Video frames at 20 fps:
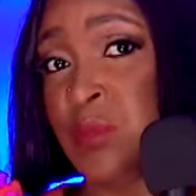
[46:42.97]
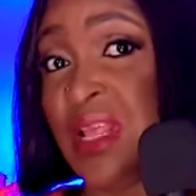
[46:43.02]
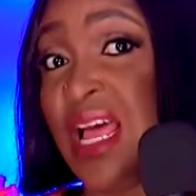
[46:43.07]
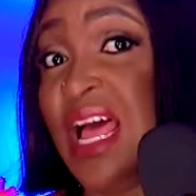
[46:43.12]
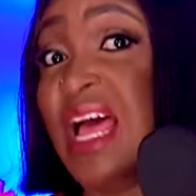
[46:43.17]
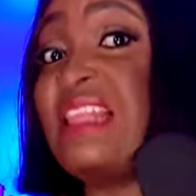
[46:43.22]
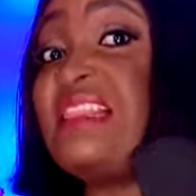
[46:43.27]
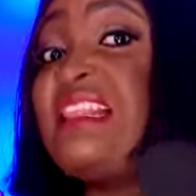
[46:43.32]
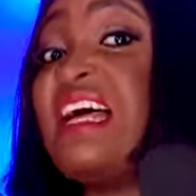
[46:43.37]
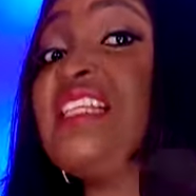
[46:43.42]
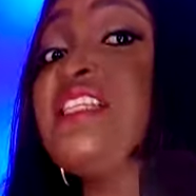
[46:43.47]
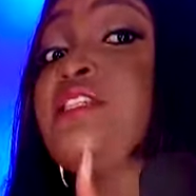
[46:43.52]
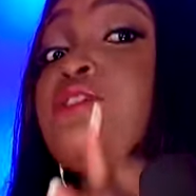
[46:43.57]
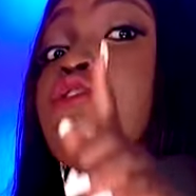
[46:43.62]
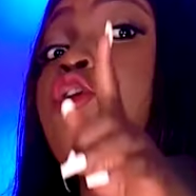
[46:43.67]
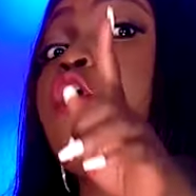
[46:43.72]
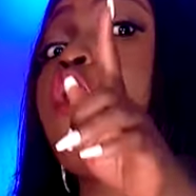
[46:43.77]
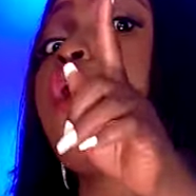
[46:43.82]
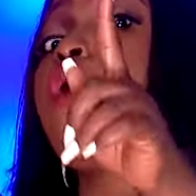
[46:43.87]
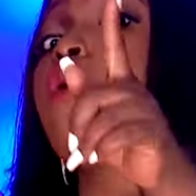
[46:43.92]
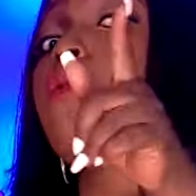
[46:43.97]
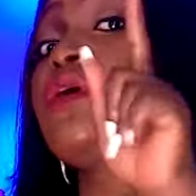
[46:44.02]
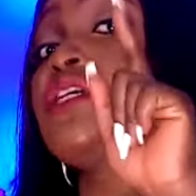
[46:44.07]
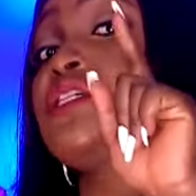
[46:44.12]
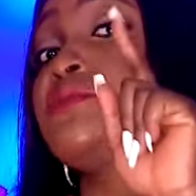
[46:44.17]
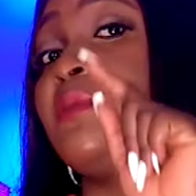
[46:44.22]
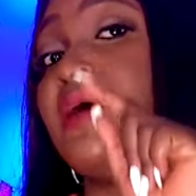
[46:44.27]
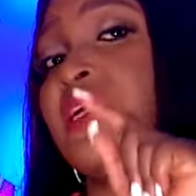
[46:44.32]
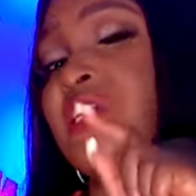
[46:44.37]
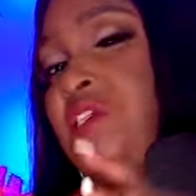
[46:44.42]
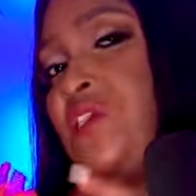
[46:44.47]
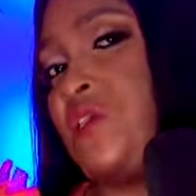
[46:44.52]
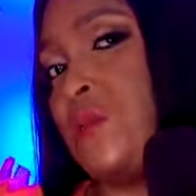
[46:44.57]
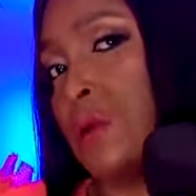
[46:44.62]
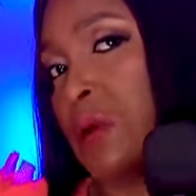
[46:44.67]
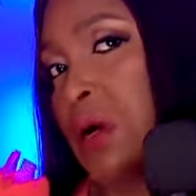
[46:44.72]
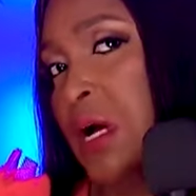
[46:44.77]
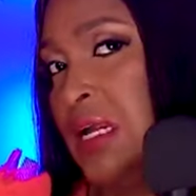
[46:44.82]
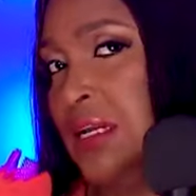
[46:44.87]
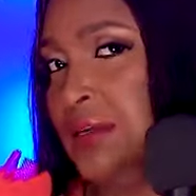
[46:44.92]
And that is always my
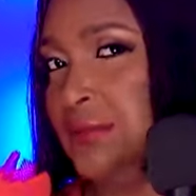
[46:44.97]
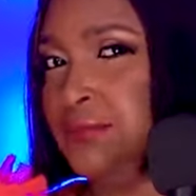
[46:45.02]
slogan.